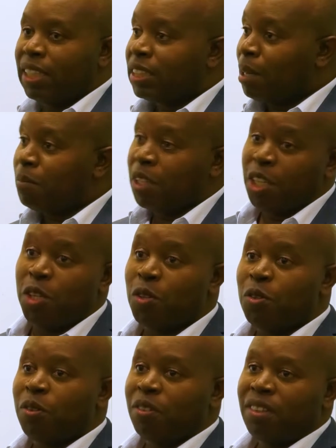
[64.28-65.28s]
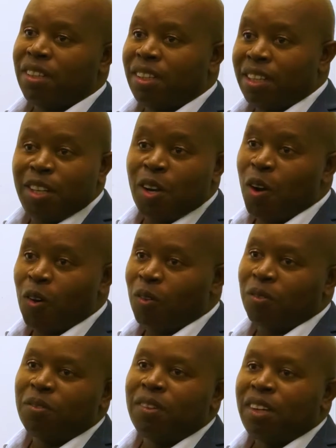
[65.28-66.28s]
something new. No,
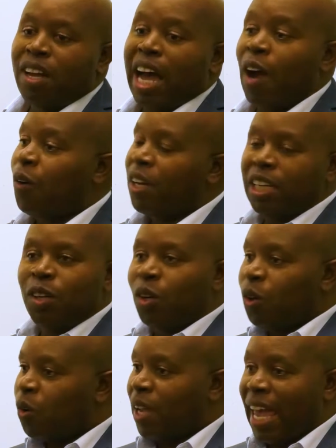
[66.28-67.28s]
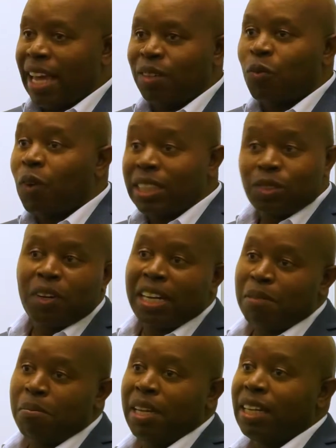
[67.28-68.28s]
I already look at what's
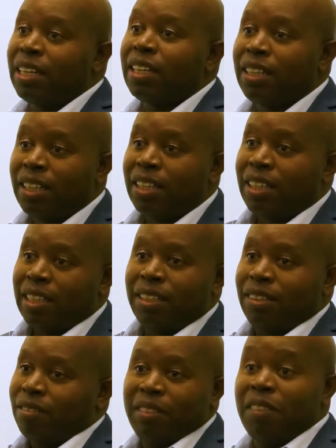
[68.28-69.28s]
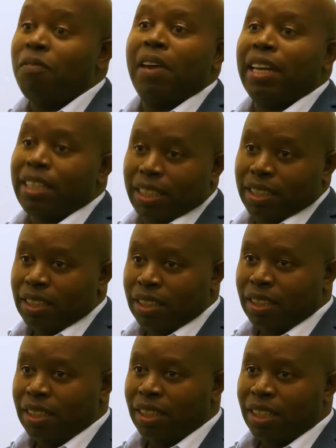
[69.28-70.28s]
already been invented.
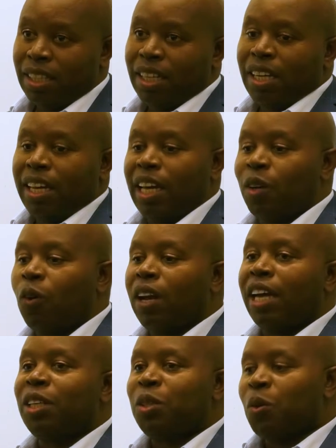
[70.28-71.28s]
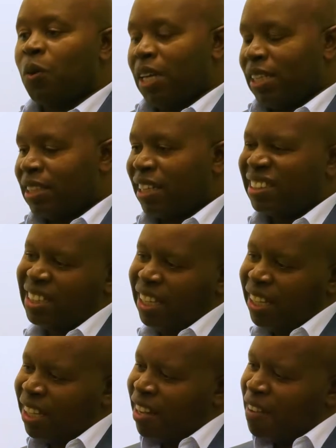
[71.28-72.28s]
And all I do is I
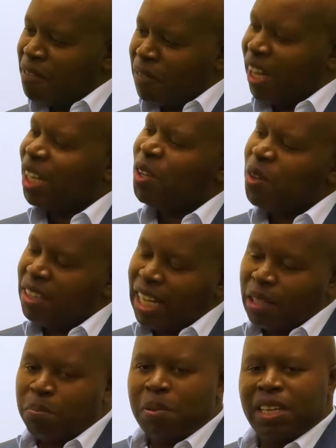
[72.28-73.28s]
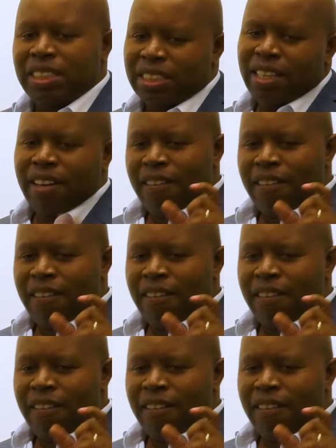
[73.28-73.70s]
see value in that piece,